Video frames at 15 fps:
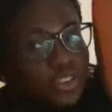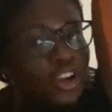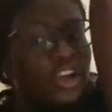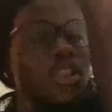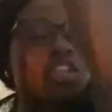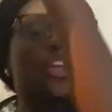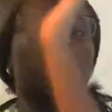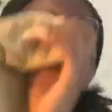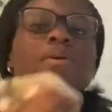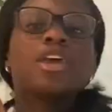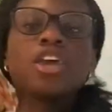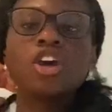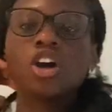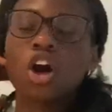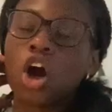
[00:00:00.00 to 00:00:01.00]
They're a little
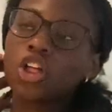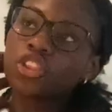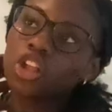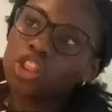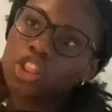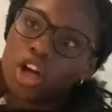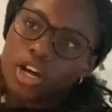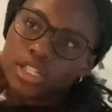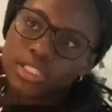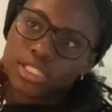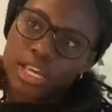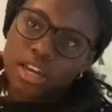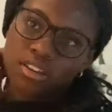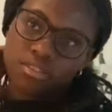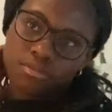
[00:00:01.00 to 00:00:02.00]
bit on the long
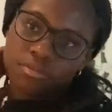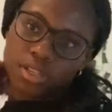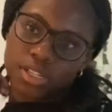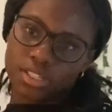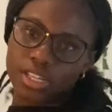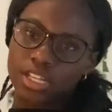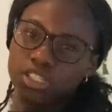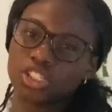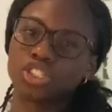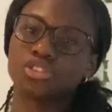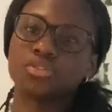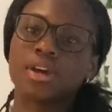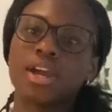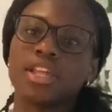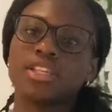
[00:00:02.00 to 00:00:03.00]
side of me because I
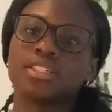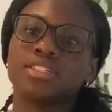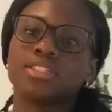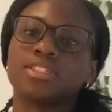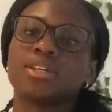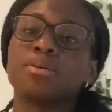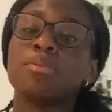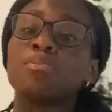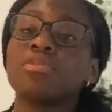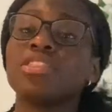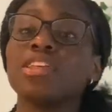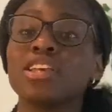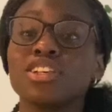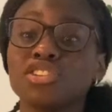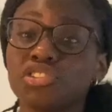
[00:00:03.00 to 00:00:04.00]
just tried some
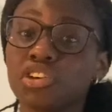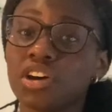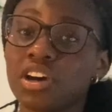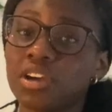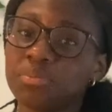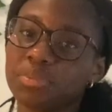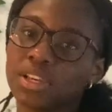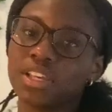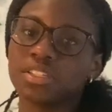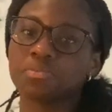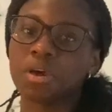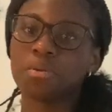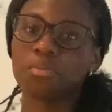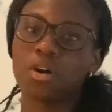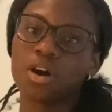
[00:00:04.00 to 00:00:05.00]
things on because
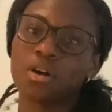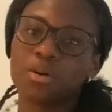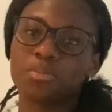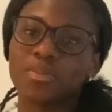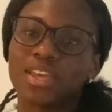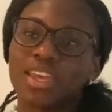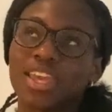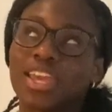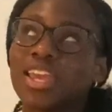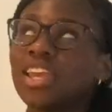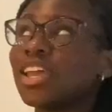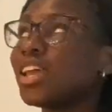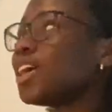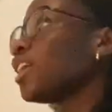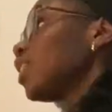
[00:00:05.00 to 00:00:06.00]
my mom
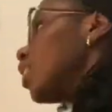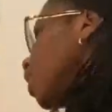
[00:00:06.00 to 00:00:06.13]
and